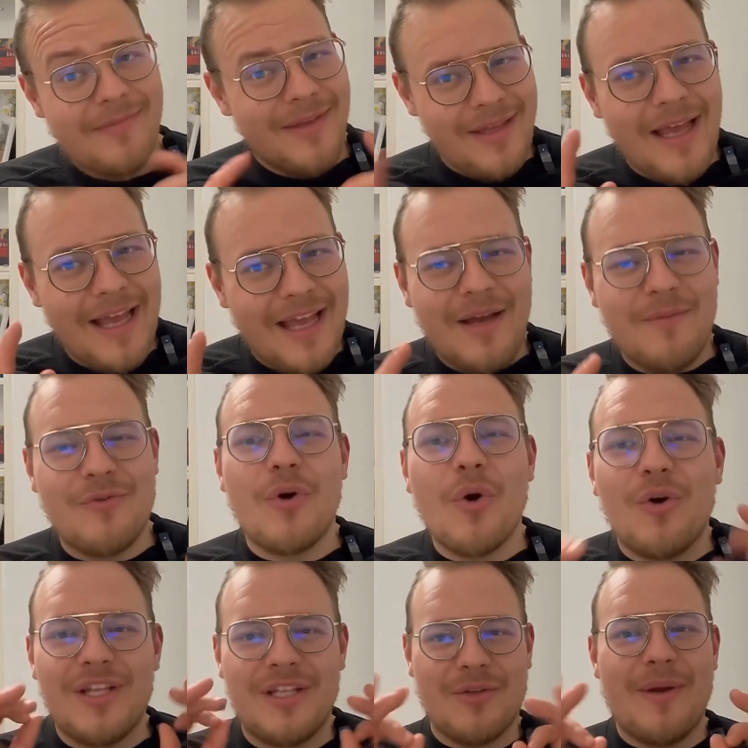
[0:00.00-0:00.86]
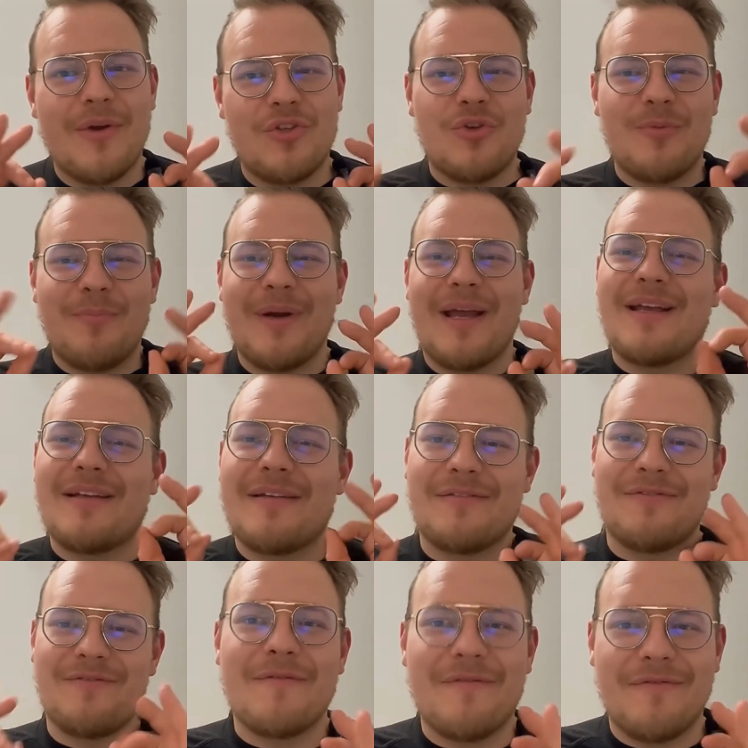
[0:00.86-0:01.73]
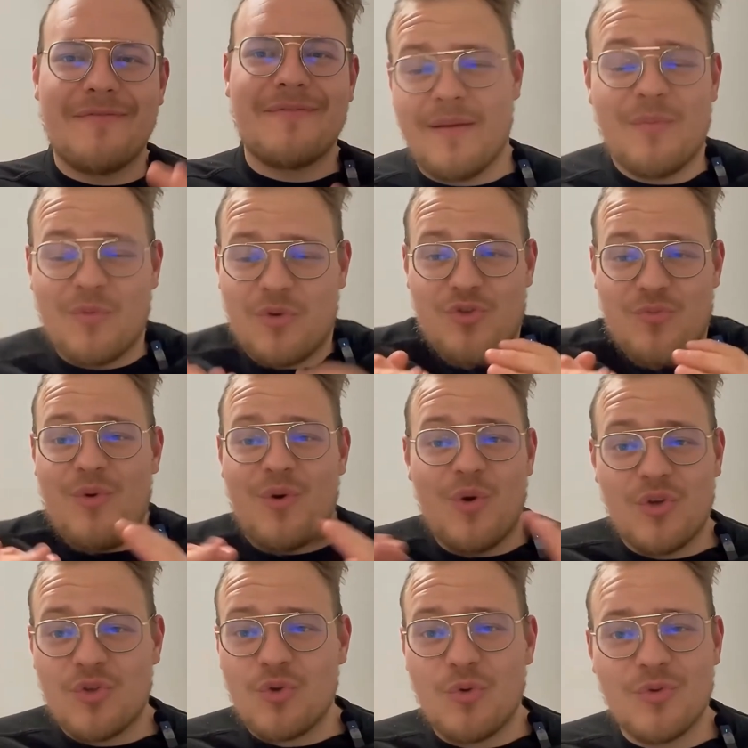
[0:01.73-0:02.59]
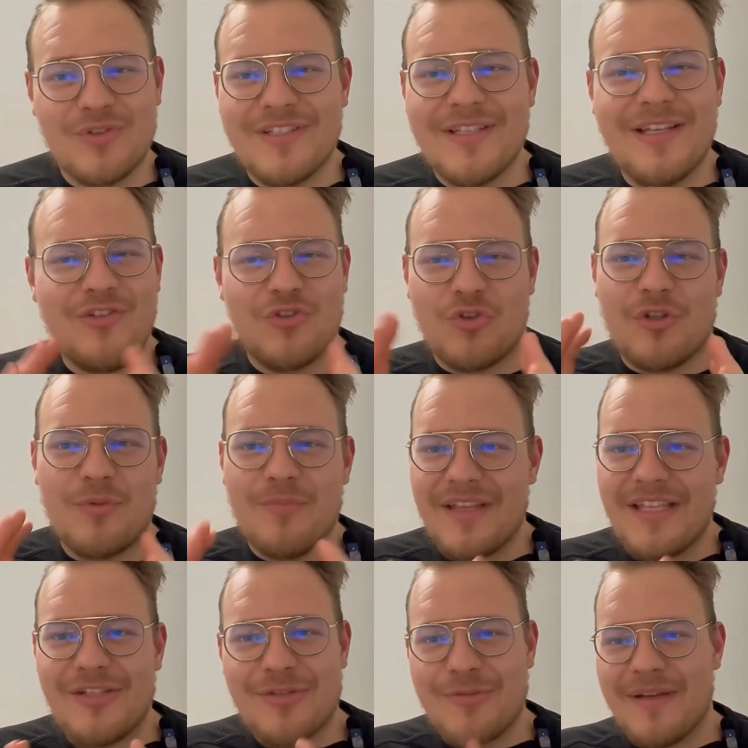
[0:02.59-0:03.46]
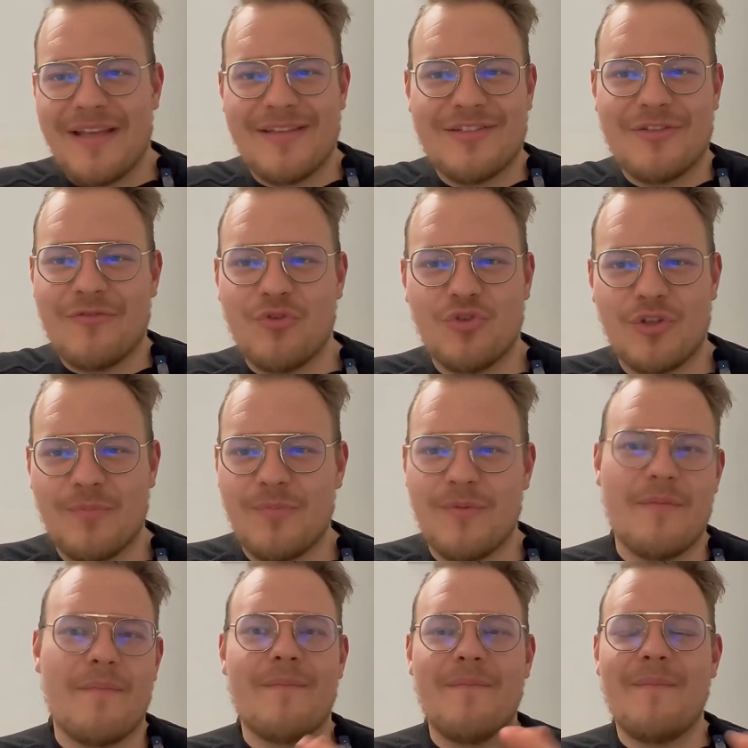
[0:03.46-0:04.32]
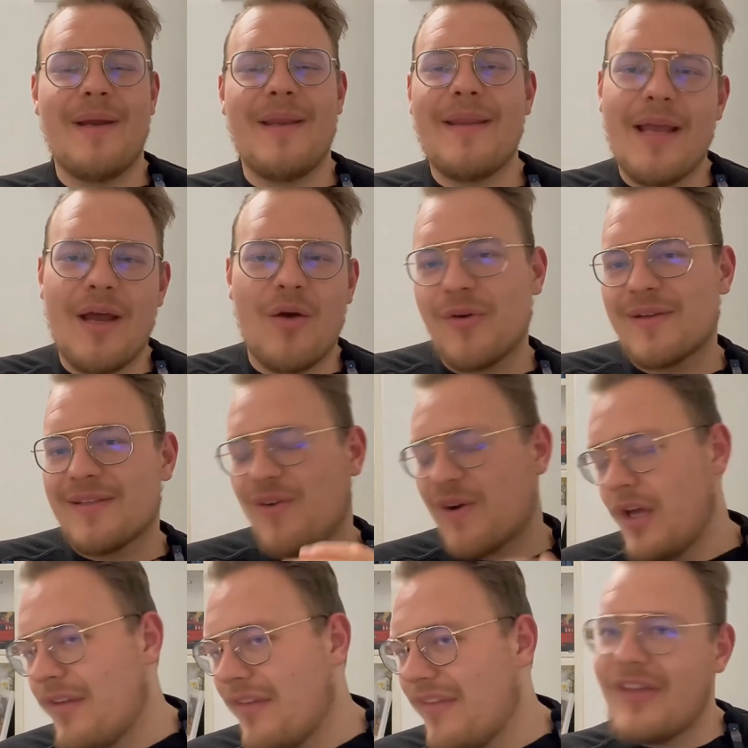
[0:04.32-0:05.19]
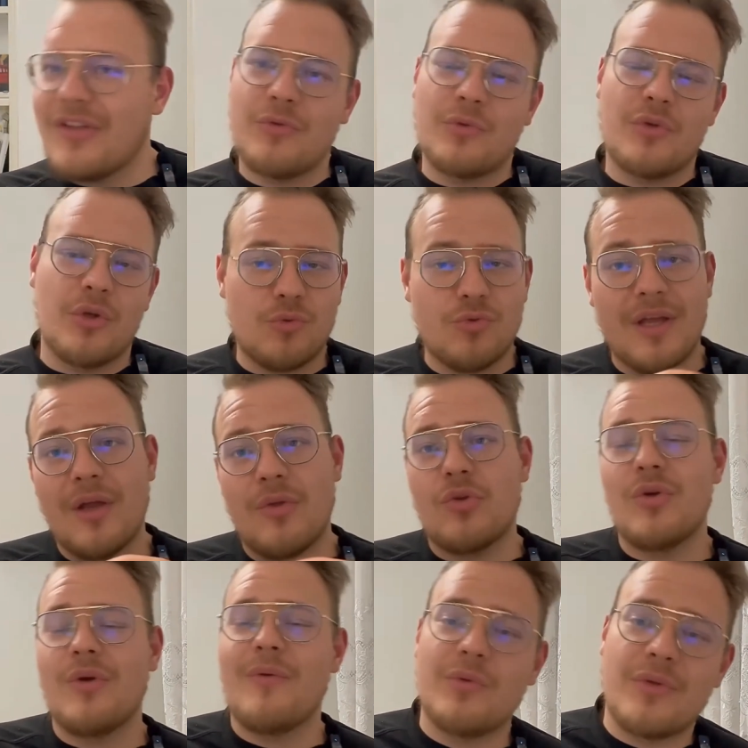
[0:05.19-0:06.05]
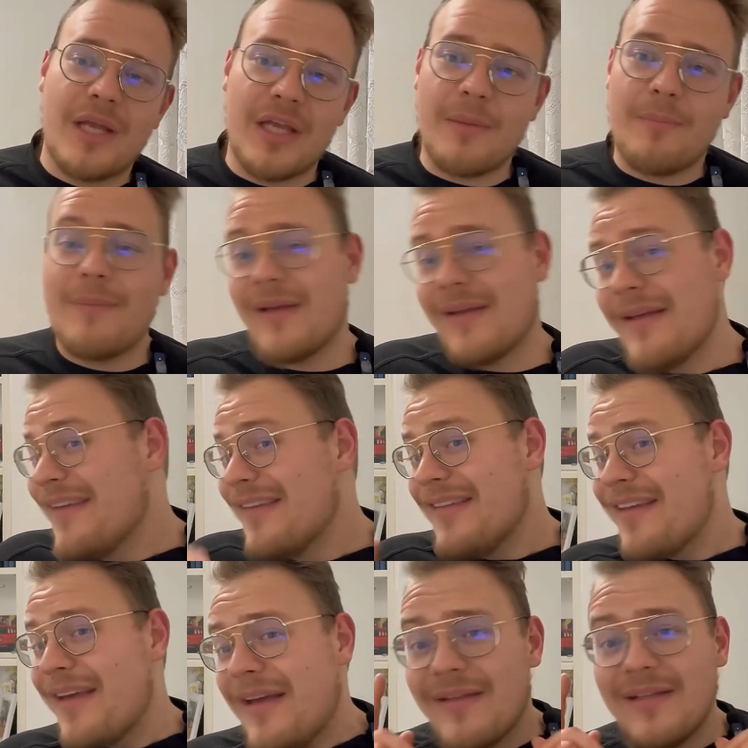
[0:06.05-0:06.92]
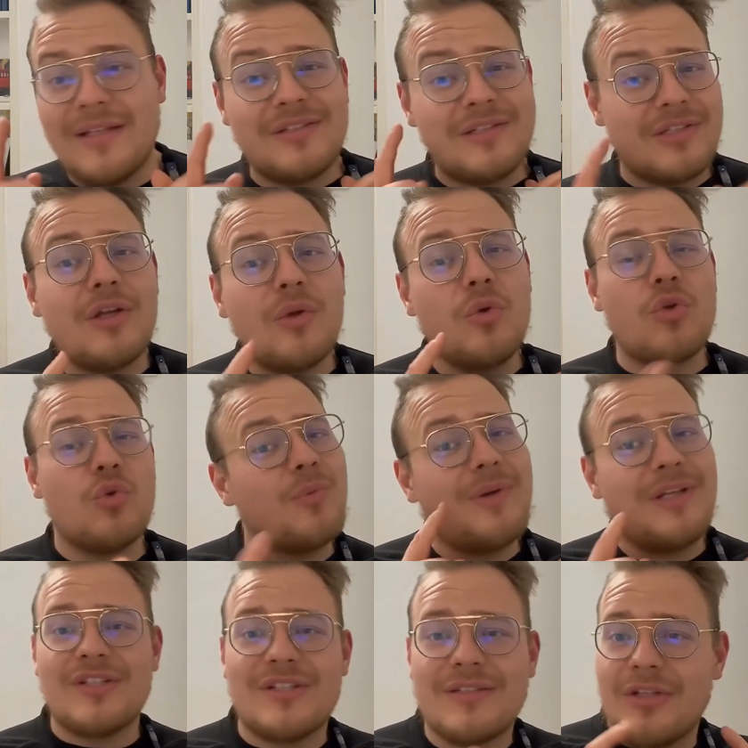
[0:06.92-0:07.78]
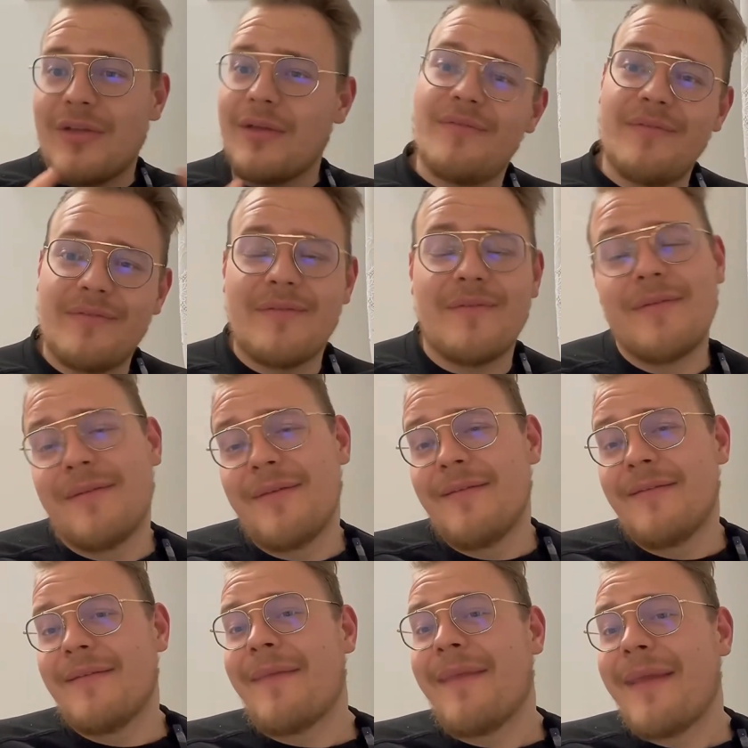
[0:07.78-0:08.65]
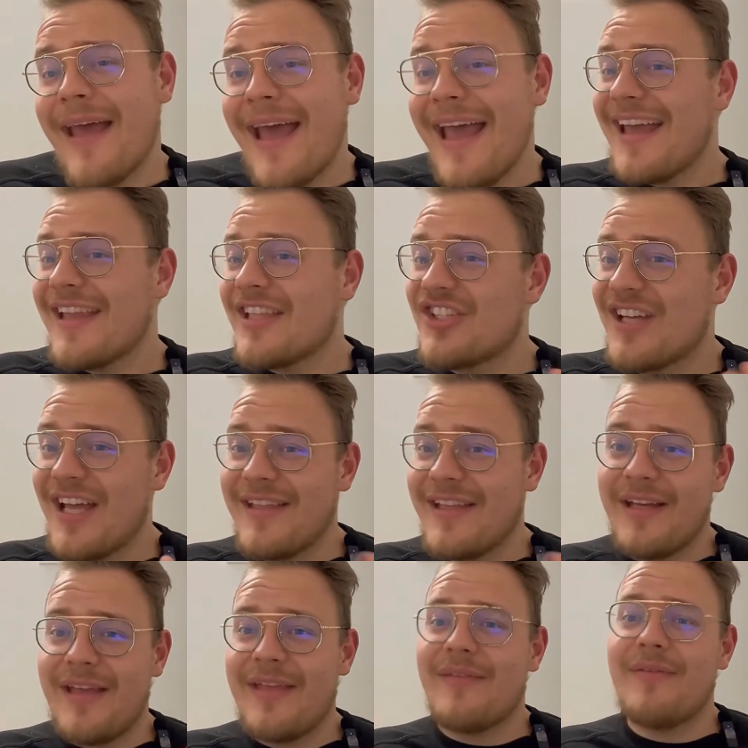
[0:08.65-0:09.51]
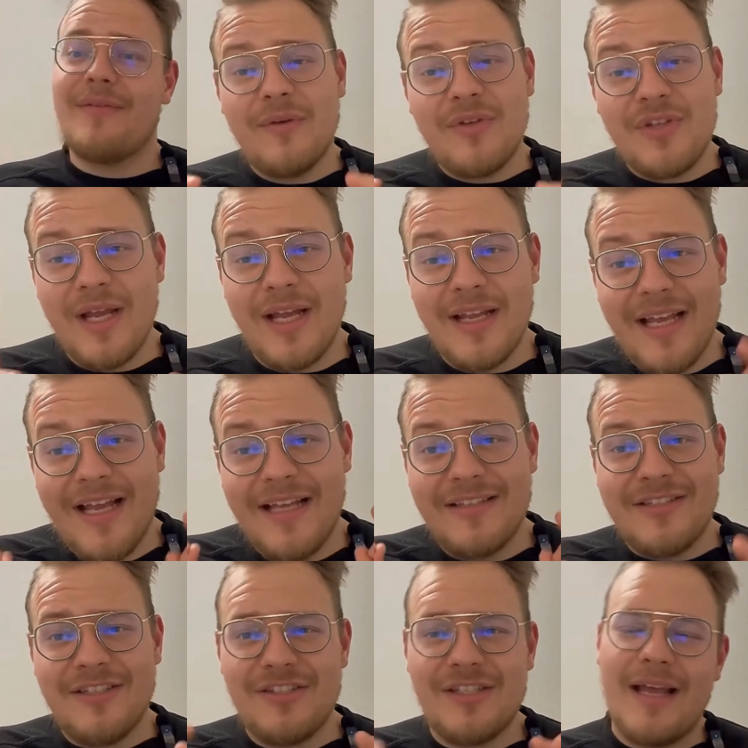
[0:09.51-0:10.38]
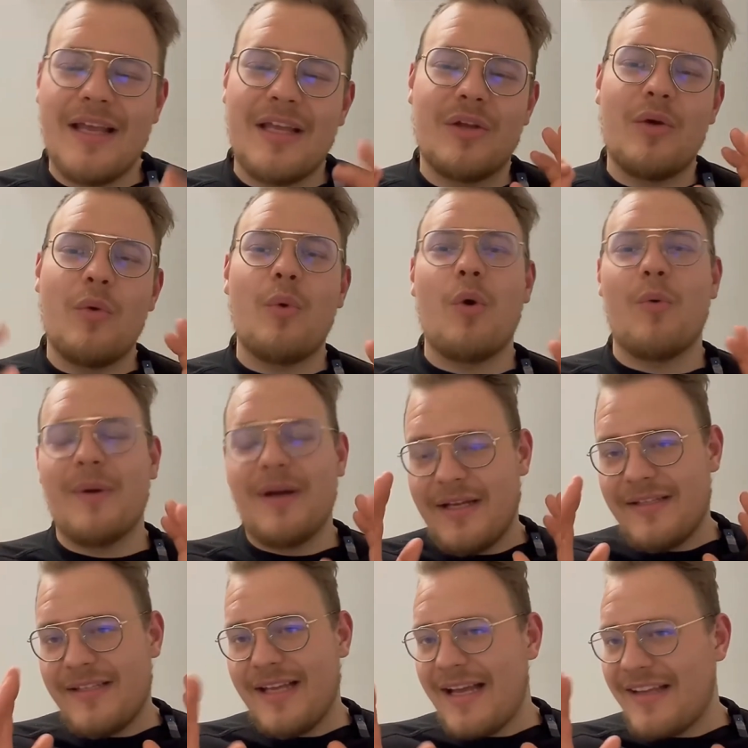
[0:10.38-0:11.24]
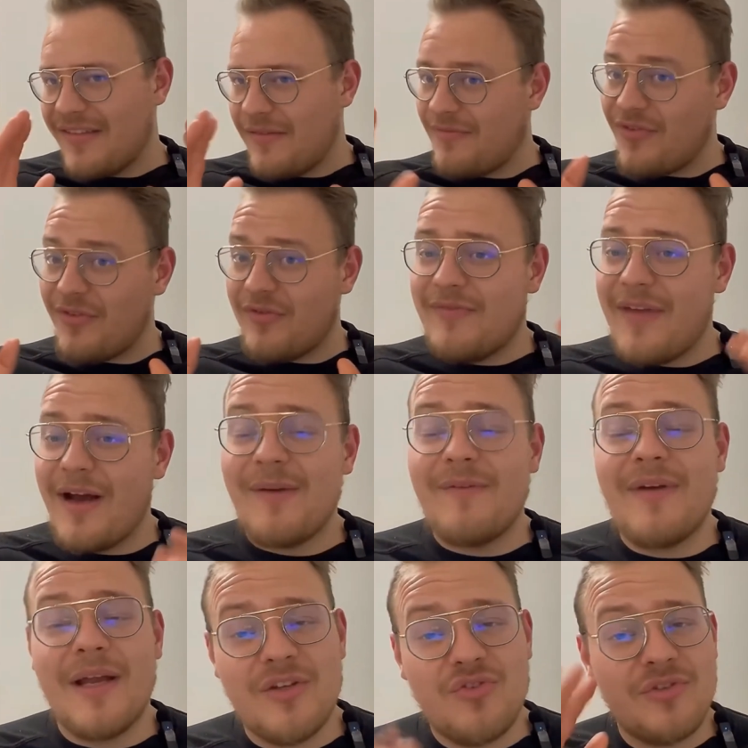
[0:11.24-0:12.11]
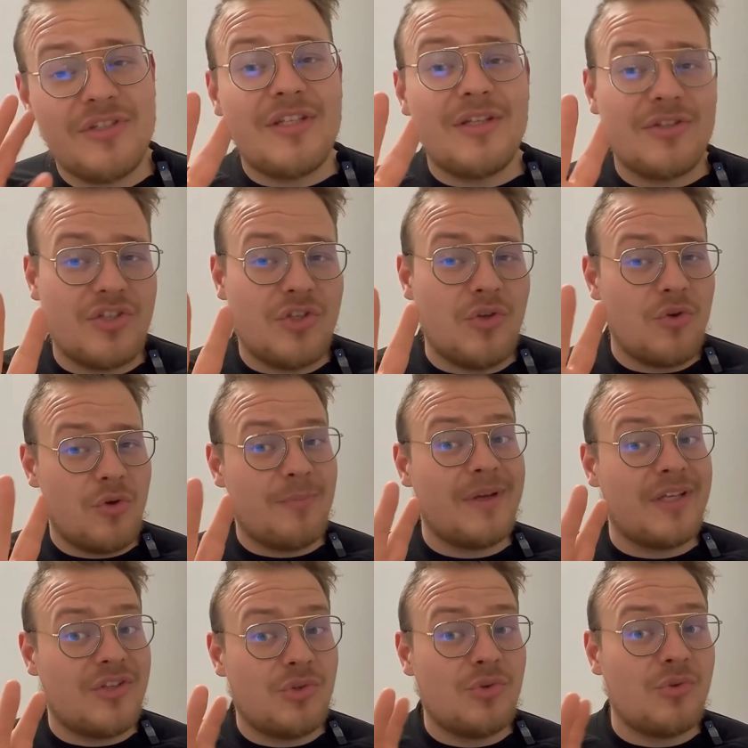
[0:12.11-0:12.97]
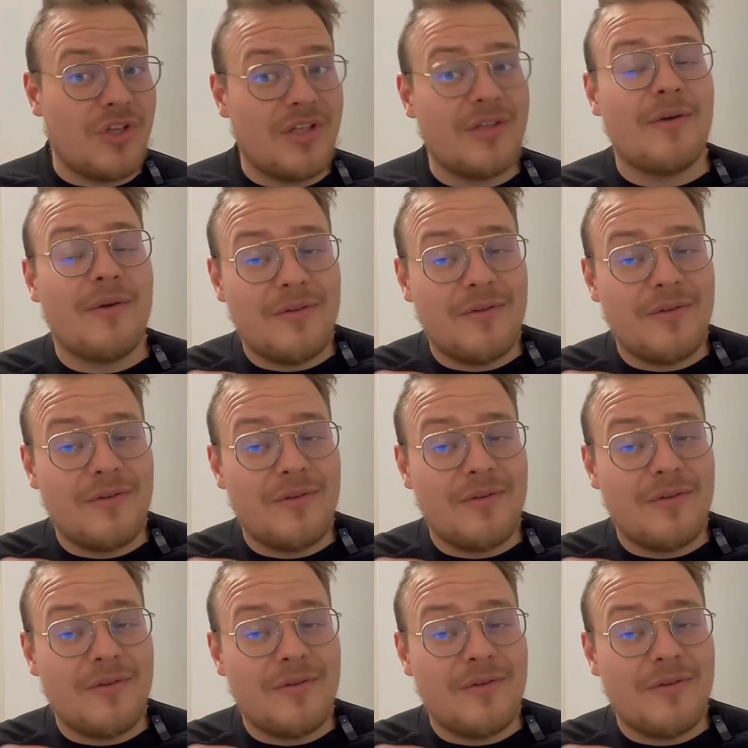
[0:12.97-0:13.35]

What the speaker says: And I'm talking about Japan, which we all know is an extremely expensive trip, $1,000 just for the round-trip flight. But this year, there's a little twist. Airchina. China has decided to open its customs to 5 countries in the European Union,